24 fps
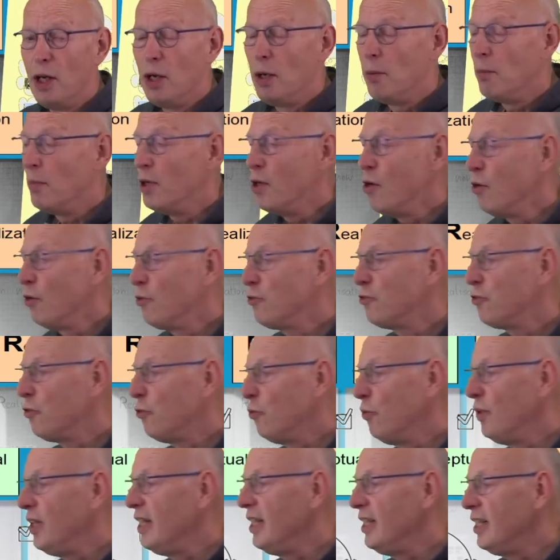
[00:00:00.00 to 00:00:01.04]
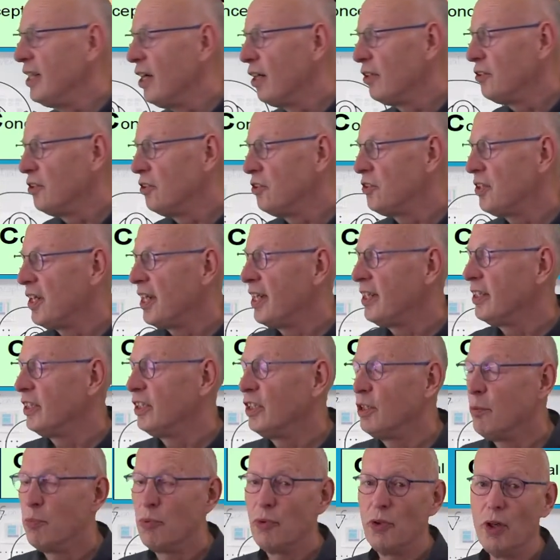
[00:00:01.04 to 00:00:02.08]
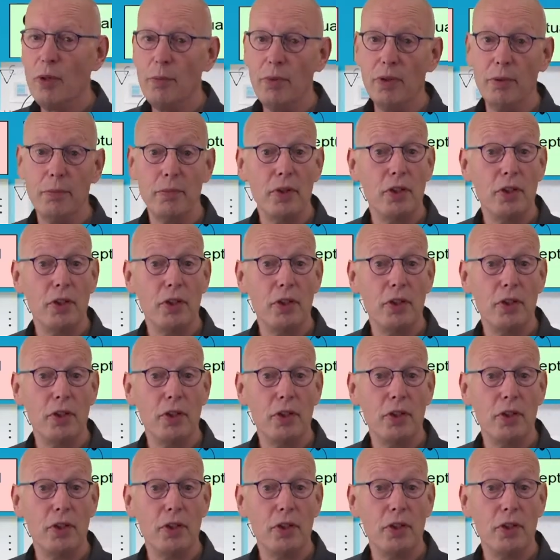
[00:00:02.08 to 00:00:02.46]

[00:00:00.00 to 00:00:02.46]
but also really understanding the problem.